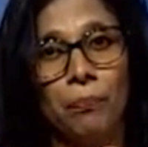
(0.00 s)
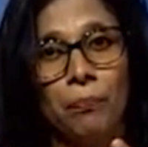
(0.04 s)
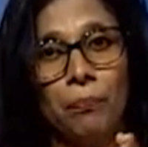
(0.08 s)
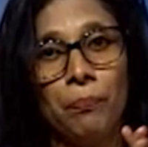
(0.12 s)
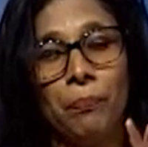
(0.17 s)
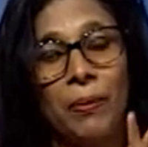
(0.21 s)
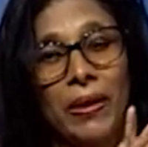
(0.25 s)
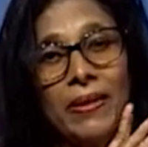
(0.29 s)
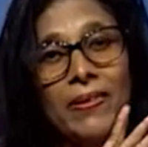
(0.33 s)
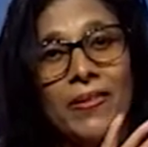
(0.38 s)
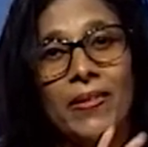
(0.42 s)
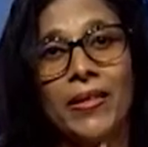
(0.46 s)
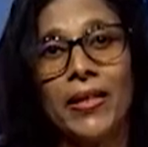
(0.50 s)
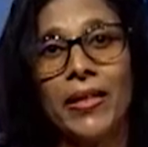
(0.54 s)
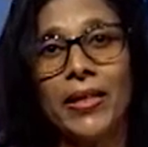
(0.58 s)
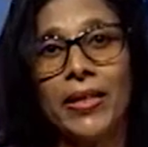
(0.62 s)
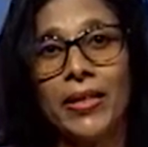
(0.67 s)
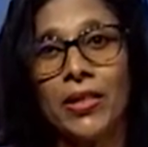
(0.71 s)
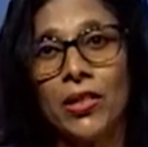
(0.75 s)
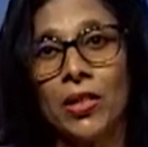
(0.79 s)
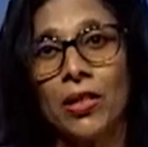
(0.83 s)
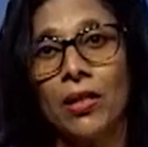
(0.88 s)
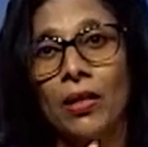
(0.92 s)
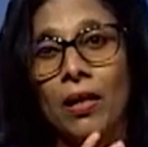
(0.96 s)
pressing
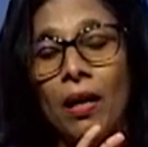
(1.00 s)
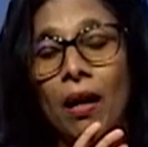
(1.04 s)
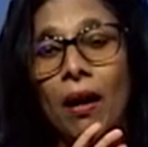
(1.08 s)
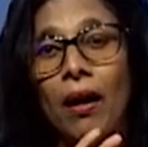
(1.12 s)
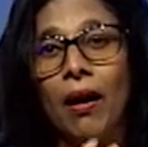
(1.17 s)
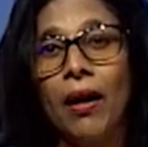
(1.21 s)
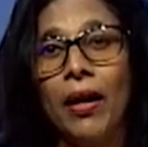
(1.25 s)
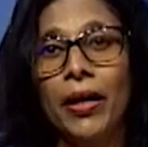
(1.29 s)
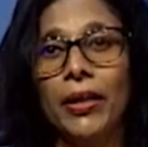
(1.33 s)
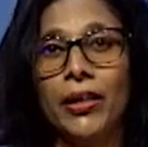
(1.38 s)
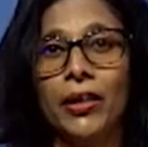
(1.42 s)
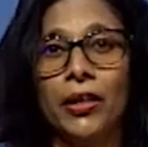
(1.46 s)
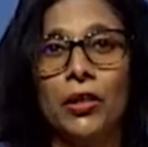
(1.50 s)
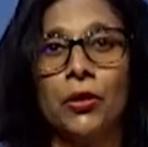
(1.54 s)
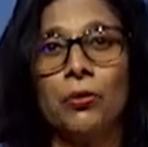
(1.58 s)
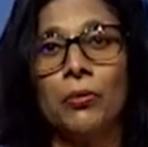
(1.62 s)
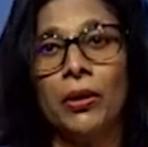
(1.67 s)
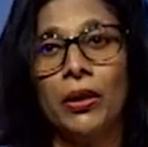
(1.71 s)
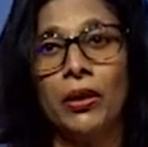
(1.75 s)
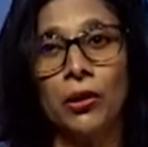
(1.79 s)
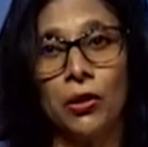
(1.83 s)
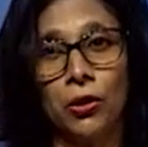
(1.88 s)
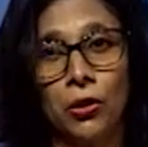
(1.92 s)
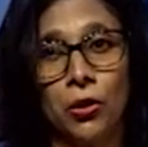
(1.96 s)
it harder to a
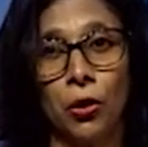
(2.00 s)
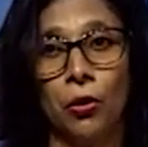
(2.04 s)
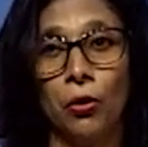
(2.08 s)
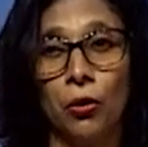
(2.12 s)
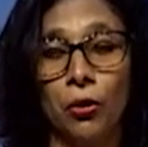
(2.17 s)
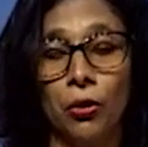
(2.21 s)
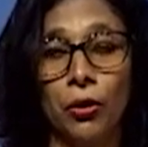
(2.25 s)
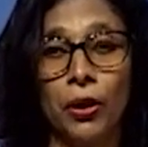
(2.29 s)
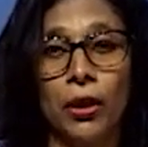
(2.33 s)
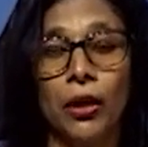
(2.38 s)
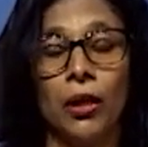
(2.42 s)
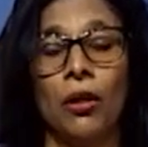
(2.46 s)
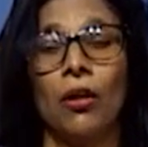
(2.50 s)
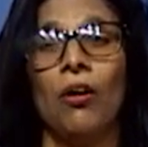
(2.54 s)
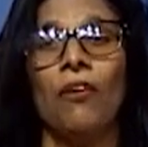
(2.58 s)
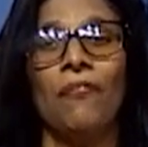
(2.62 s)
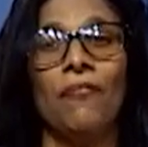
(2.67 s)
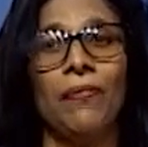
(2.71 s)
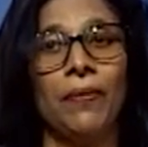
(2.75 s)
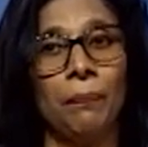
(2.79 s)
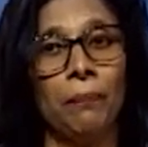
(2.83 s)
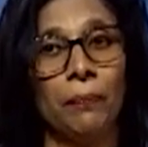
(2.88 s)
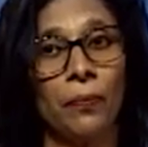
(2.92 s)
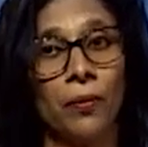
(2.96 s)
thorn of
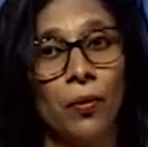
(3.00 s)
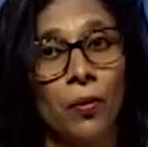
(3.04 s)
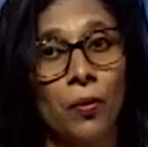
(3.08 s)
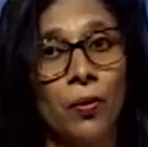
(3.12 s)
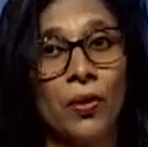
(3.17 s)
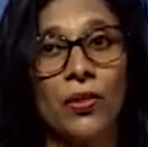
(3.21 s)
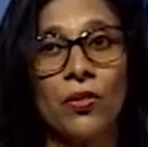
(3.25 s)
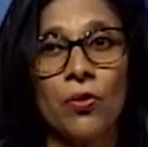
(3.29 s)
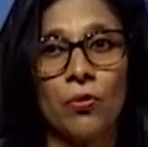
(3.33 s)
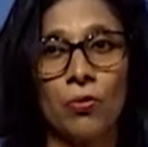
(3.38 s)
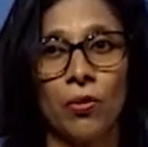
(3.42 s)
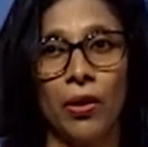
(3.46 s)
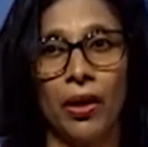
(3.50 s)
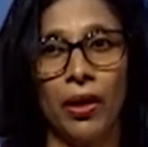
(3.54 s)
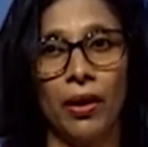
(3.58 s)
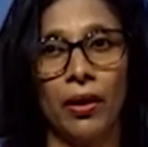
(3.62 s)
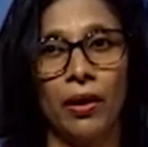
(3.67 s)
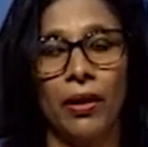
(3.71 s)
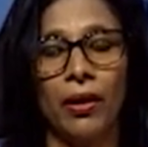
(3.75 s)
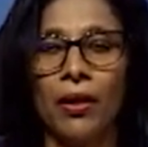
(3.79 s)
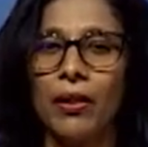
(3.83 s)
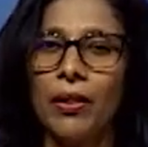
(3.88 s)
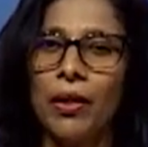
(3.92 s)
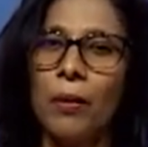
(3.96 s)
a rose tree,
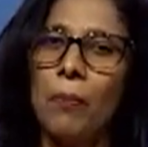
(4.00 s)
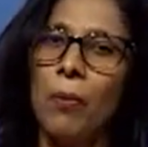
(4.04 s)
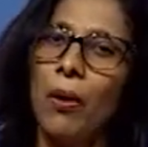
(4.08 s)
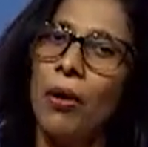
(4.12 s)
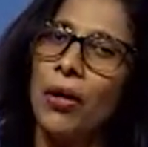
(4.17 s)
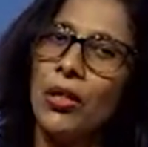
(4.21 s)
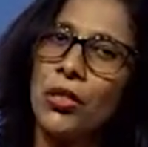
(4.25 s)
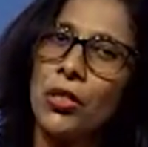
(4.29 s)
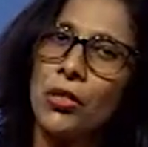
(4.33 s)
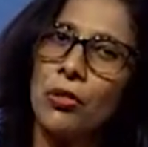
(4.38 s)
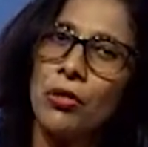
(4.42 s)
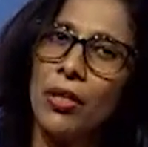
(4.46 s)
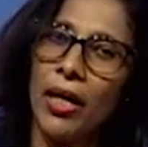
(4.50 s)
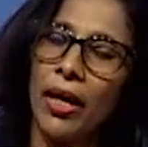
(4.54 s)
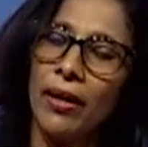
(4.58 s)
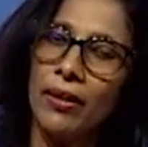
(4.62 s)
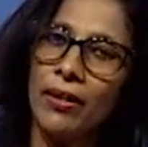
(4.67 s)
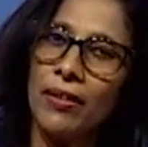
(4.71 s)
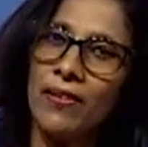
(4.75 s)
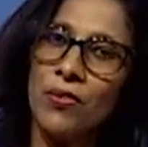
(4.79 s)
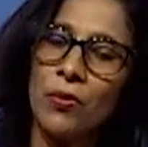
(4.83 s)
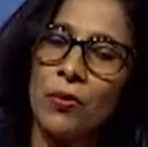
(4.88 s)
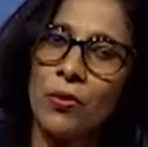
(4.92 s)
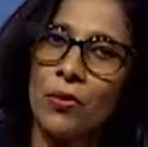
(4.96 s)
the boy should
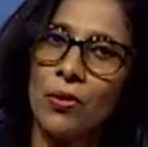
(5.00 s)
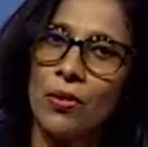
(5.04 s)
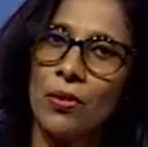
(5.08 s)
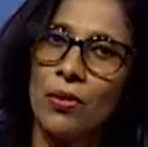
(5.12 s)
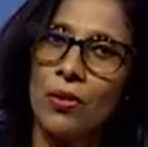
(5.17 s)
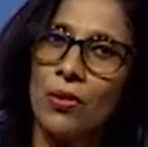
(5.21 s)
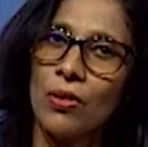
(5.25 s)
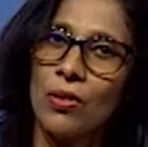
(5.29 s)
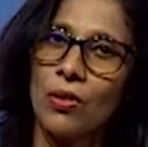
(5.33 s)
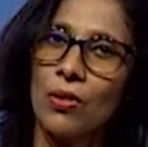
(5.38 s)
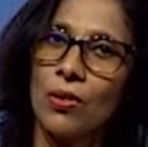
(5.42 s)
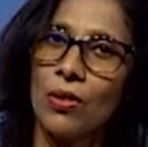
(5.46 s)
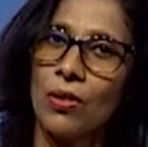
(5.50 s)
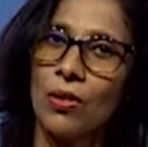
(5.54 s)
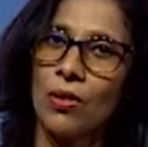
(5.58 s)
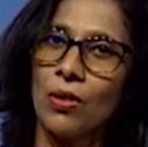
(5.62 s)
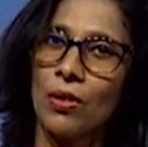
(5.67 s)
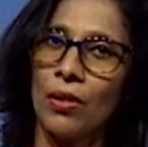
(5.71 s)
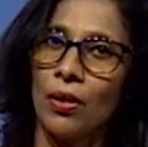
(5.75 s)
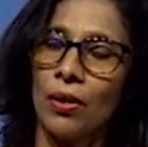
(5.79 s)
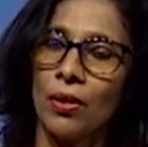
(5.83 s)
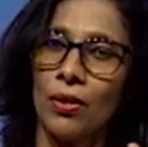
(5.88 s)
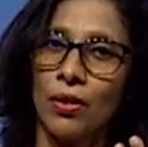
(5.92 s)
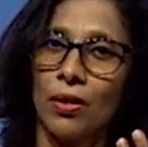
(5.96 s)

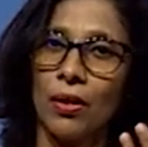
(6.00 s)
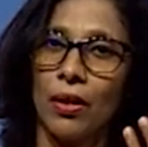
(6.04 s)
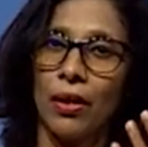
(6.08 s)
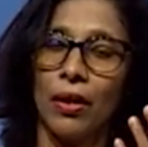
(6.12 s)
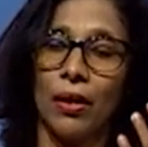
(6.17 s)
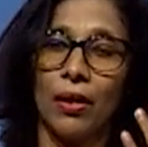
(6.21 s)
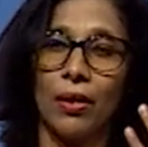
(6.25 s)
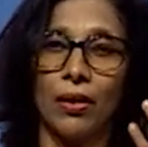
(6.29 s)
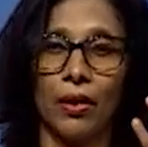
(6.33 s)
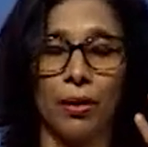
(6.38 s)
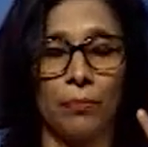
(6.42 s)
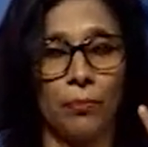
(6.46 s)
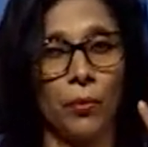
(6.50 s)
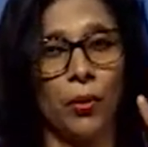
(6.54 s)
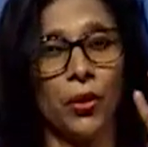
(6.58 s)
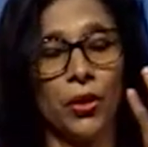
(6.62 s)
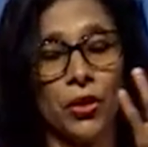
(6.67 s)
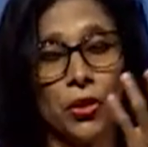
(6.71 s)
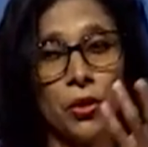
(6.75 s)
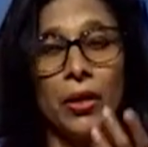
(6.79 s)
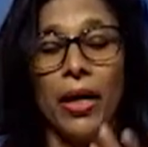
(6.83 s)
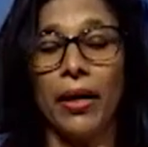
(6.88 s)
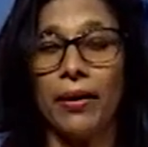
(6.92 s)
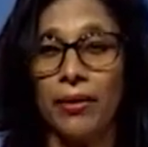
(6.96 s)

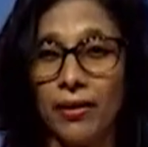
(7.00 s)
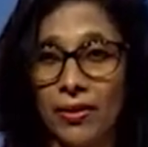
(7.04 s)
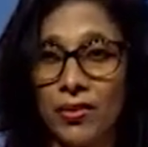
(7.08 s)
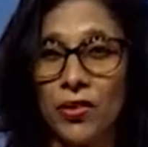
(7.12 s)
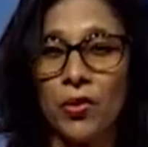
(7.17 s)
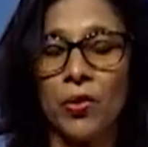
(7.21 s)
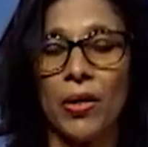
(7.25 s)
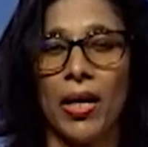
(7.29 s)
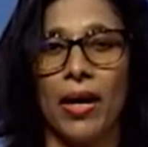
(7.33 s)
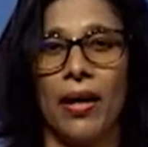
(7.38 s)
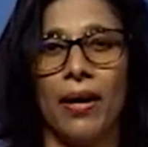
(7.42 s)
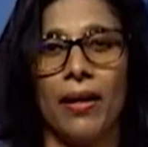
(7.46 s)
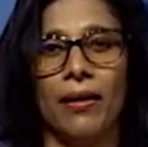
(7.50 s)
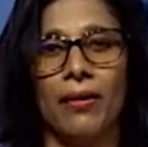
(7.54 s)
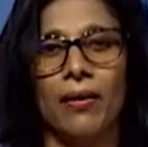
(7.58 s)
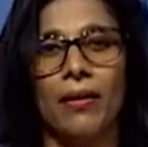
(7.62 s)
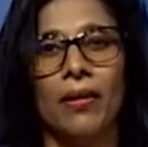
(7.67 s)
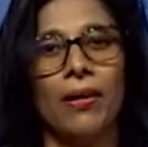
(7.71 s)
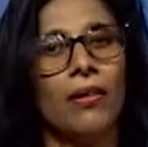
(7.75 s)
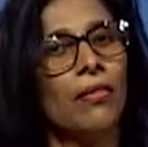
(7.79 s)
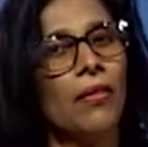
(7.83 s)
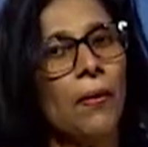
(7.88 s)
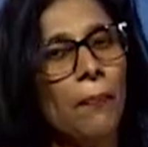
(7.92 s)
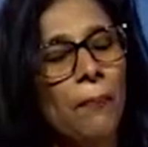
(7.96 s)
understand
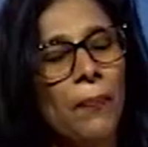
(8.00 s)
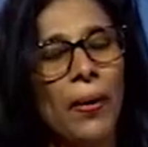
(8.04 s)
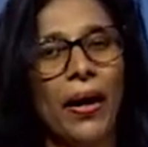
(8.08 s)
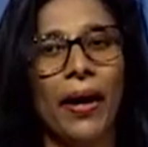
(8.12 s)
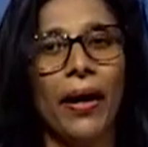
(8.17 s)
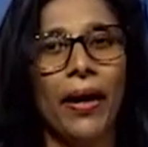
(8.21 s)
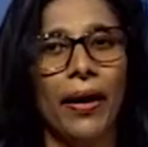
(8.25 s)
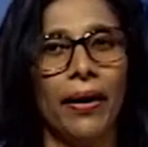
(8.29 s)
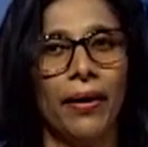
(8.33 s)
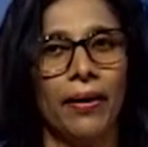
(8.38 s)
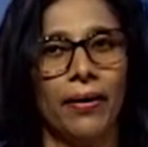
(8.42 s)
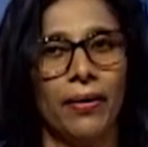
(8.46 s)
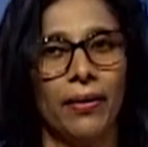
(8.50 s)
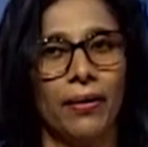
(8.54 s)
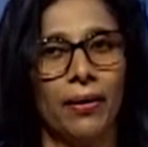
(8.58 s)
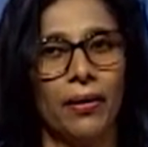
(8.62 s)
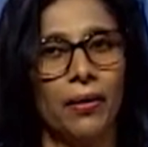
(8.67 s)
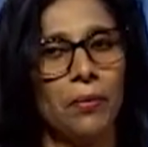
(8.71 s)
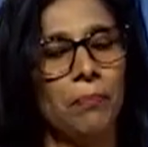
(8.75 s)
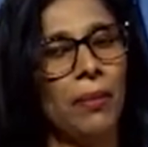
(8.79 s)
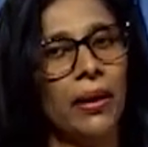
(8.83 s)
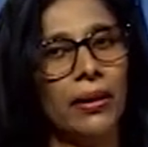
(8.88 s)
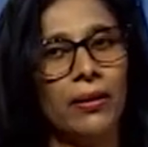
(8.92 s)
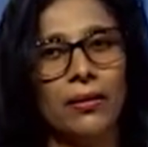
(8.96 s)
the pain,
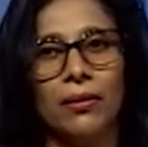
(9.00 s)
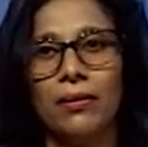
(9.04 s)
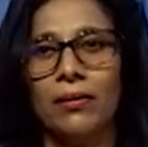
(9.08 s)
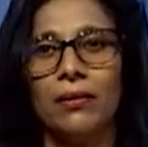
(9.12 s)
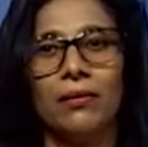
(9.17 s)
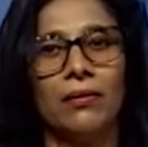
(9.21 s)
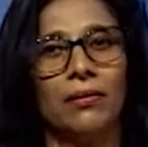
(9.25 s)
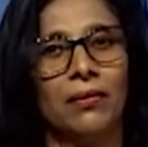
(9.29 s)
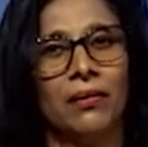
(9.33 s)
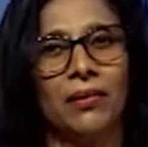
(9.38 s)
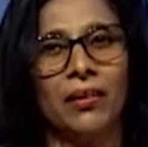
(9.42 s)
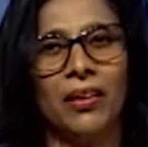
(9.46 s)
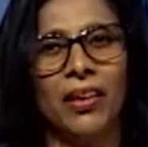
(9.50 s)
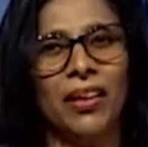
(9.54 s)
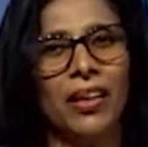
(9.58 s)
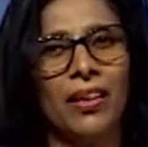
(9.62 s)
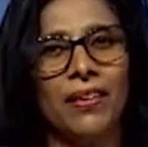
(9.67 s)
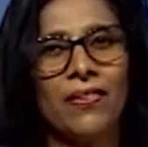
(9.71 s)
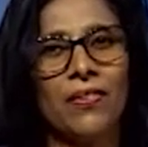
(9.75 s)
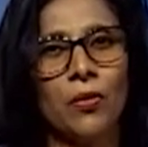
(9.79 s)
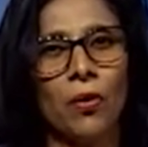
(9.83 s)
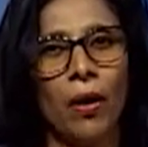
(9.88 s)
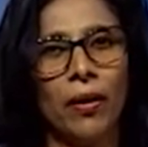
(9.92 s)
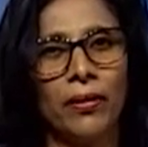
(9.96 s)
but he
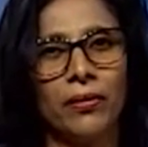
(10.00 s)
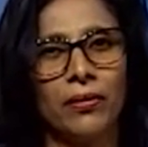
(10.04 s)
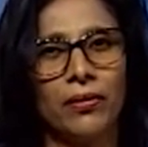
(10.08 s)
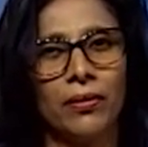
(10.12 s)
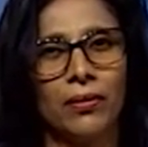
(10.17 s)
is not,